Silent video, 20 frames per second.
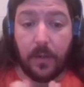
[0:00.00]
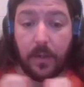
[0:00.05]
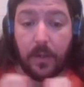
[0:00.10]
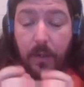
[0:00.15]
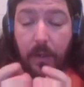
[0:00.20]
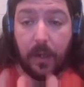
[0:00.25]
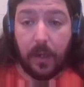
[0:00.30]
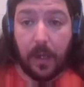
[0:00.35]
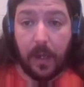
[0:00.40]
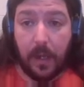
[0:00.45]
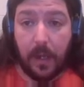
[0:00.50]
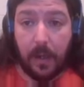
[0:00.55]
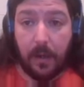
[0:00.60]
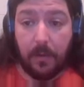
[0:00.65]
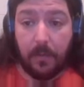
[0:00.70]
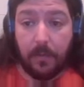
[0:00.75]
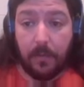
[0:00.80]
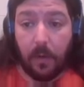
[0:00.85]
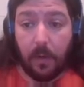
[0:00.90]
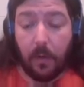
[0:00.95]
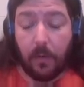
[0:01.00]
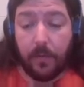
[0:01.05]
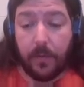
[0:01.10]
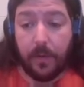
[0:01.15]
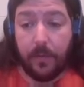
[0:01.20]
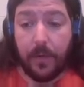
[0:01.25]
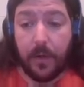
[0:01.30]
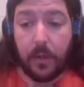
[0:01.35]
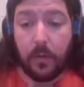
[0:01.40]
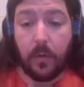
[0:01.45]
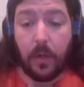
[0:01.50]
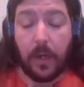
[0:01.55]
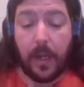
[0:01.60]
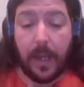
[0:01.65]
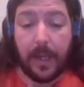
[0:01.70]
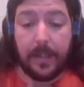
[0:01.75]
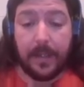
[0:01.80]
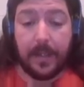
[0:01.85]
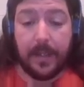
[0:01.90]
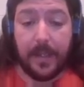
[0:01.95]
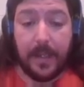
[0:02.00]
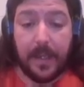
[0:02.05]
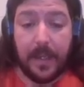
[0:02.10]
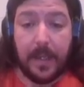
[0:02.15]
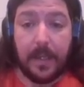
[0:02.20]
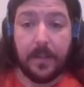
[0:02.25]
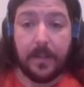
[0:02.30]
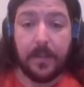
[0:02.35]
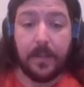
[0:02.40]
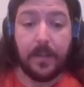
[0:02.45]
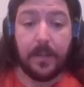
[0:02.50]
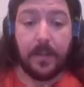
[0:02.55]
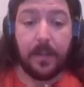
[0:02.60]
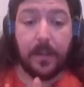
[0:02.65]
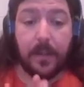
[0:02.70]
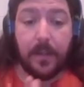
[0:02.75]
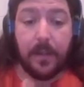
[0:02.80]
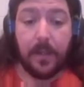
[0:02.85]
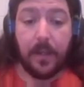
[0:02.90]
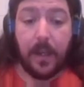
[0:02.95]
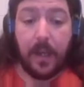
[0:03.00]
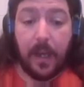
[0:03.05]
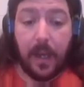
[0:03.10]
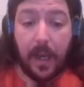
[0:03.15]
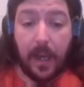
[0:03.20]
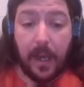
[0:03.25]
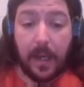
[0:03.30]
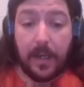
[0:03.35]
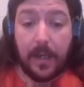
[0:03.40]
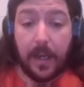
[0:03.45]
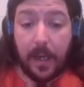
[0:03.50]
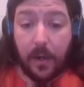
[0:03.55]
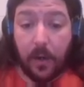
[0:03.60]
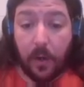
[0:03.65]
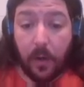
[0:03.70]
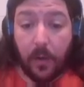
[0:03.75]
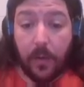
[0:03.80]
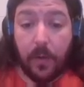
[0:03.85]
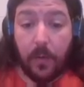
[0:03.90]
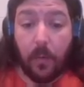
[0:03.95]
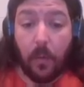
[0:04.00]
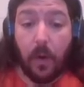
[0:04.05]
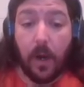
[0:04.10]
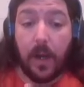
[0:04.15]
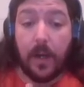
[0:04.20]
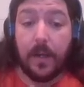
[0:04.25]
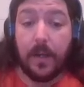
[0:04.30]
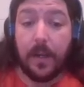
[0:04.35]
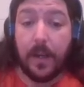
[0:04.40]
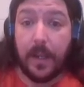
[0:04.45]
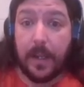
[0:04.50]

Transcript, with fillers: um, of the virtual attendees and another one is